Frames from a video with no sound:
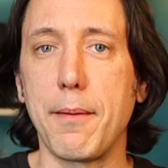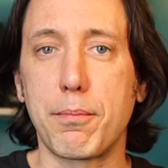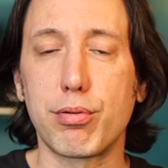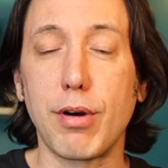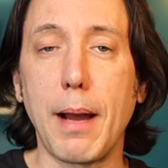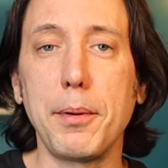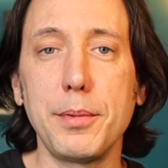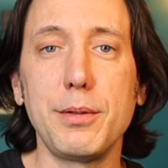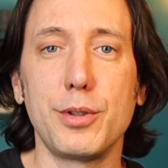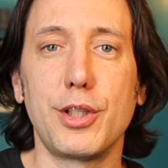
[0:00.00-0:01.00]
I
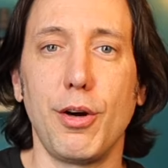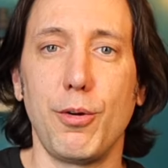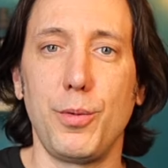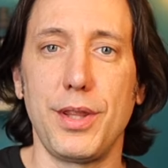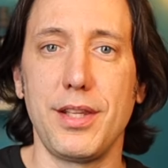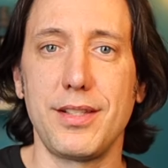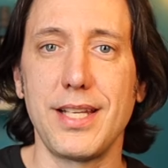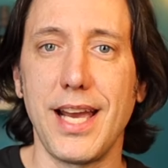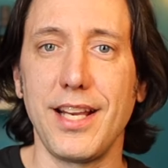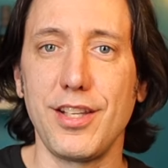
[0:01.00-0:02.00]
probably would go with the
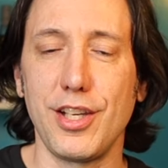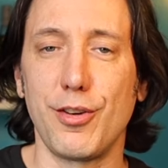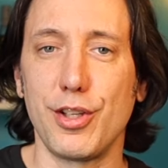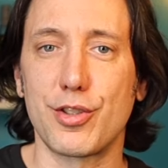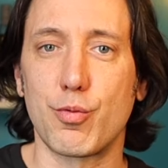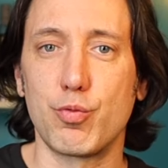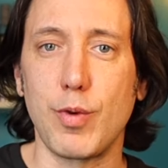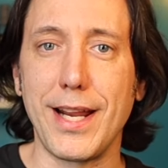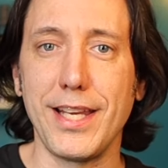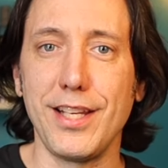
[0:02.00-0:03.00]
10 year that's
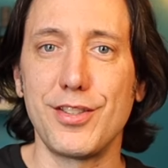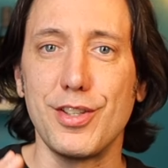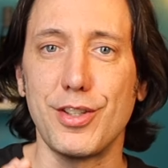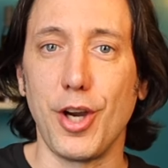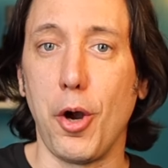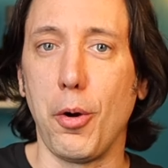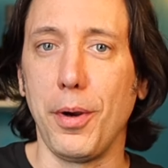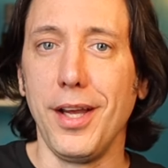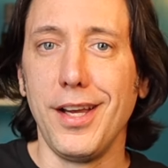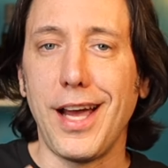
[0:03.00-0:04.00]
ready to go
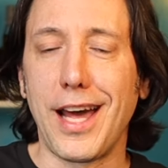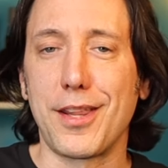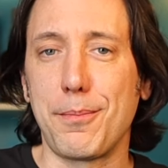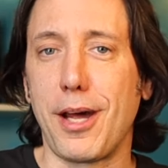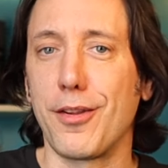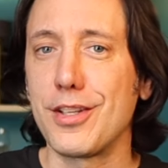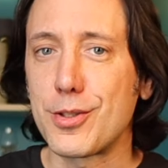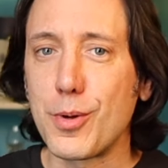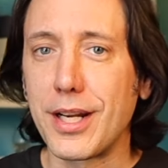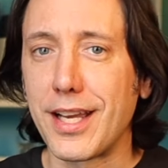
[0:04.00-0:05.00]
out of the bottle.
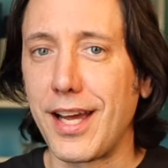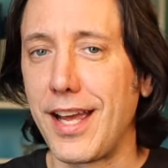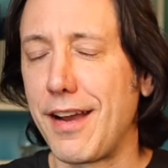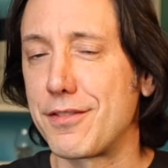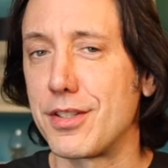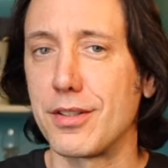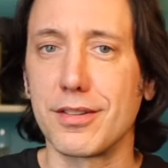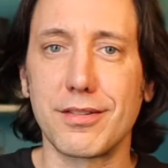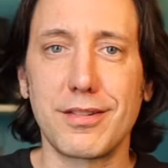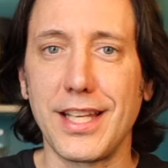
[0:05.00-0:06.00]
This one I kind of have
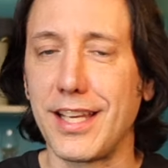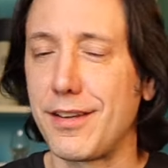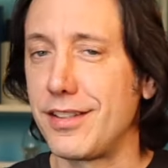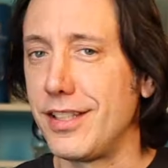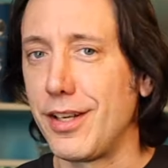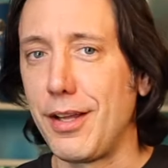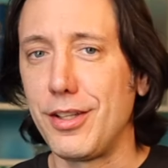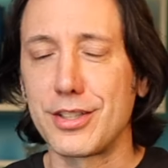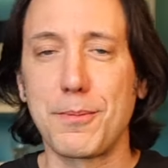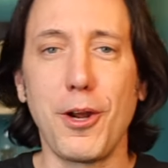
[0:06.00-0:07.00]
to think, you know, how
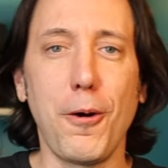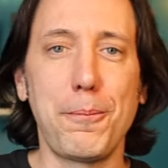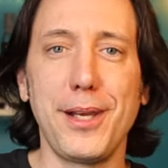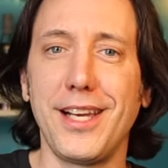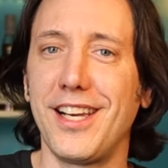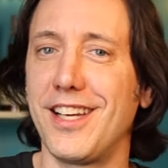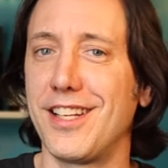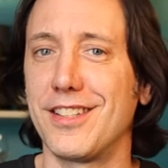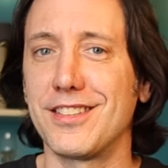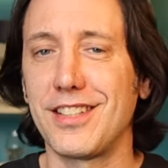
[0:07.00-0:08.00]
long has it been open
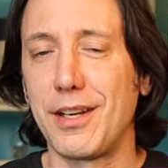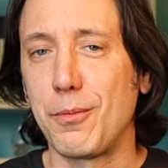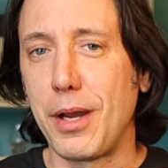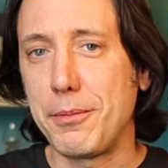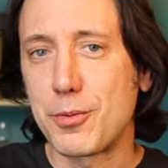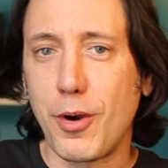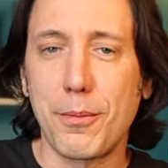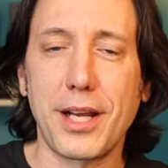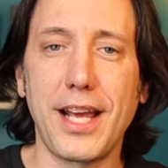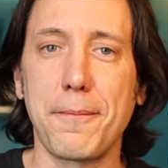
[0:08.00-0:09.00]
and, and how much water
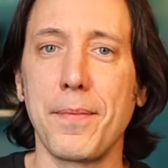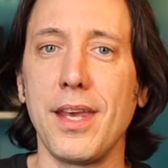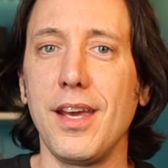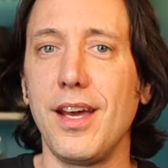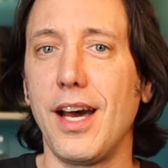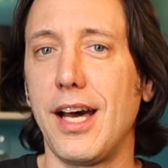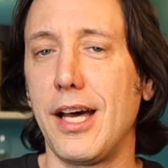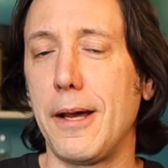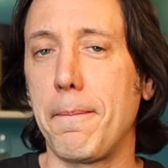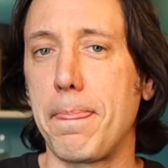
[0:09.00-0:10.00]
am I gonna
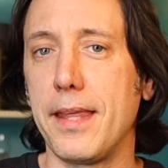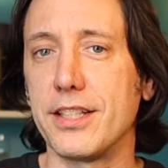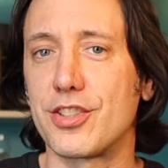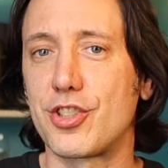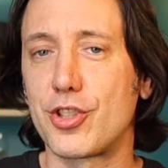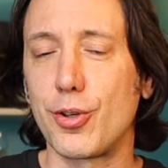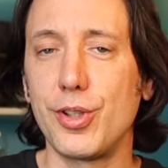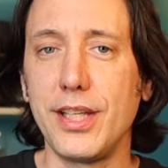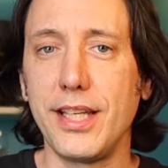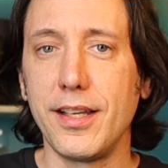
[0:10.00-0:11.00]
add? Um, it's
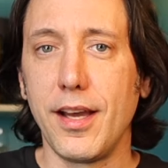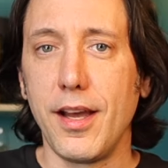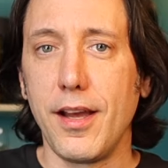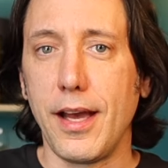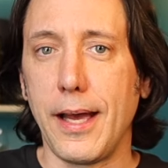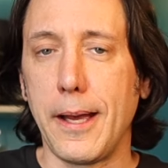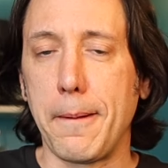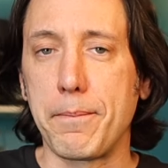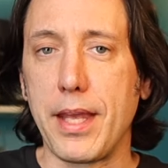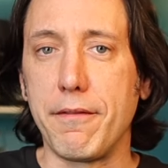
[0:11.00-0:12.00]
certainly
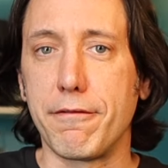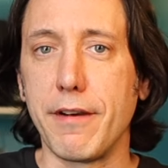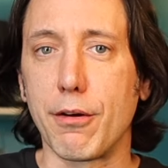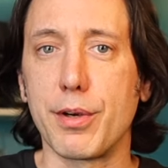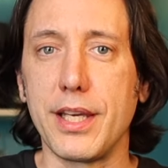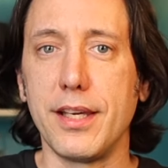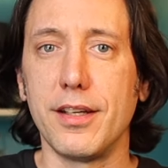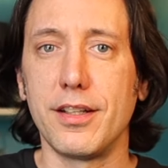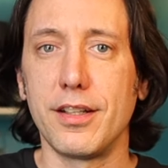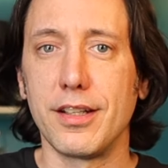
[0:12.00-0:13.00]
um, a very
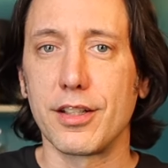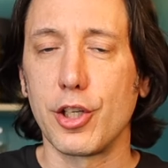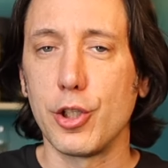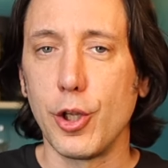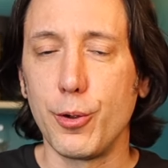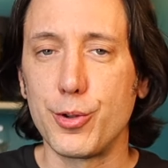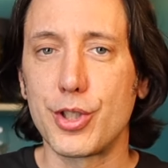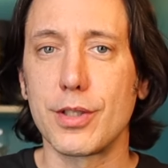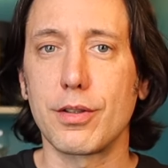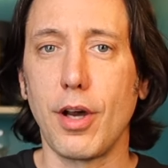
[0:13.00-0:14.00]

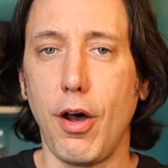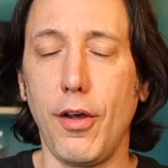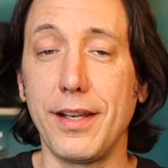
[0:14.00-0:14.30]
close call.